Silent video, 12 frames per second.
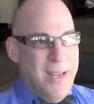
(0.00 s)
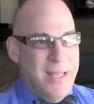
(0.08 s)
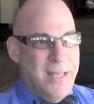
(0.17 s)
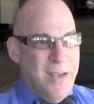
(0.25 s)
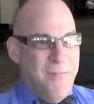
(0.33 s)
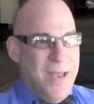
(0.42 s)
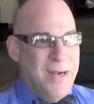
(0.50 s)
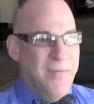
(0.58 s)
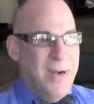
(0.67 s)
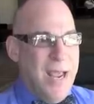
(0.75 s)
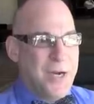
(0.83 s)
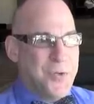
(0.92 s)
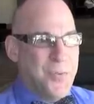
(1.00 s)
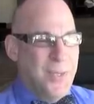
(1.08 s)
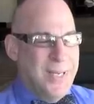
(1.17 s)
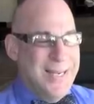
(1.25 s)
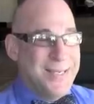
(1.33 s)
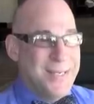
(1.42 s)
in the event of an
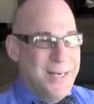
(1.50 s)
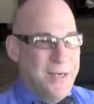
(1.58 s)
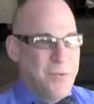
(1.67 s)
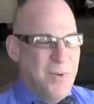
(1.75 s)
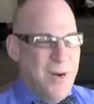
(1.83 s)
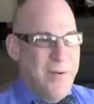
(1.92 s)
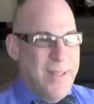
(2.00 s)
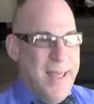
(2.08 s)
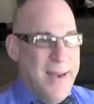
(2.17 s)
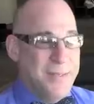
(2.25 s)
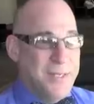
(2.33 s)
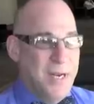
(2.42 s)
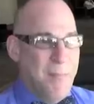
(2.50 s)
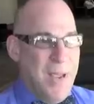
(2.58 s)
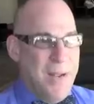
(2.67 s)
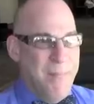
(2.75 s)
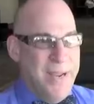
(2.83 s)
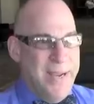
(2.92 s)
actual incident, whatever that incident
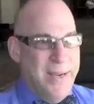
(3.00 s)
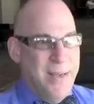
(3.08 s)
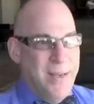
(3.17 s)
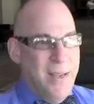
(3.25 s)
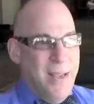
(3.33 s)
might be.